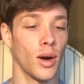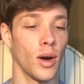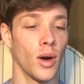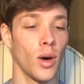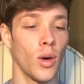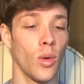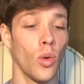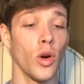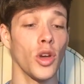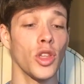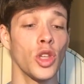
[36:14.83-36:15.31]

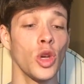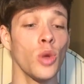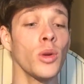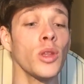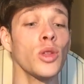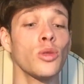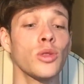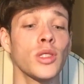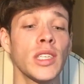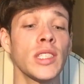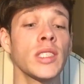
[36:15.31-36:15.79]
What you and
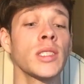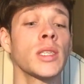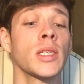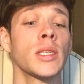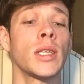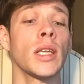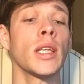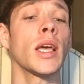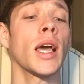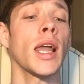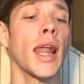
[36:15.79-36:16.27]
your sister
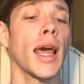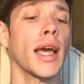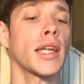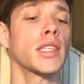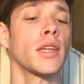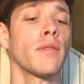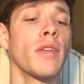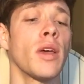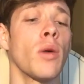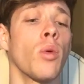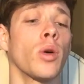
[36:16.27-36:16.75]
did
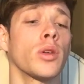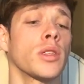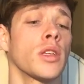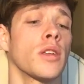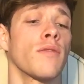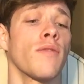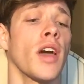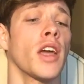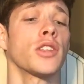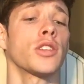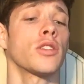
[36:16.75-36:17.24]
collectively was an
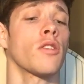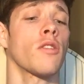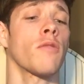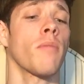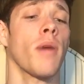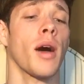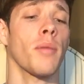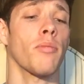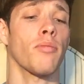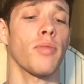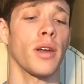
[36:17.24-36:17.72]
invasion of
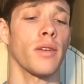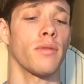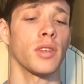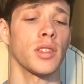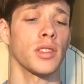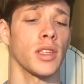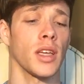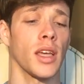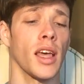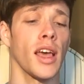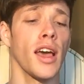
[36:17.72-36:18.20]
my
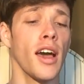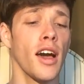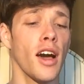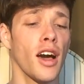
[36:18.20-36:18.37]
privacy,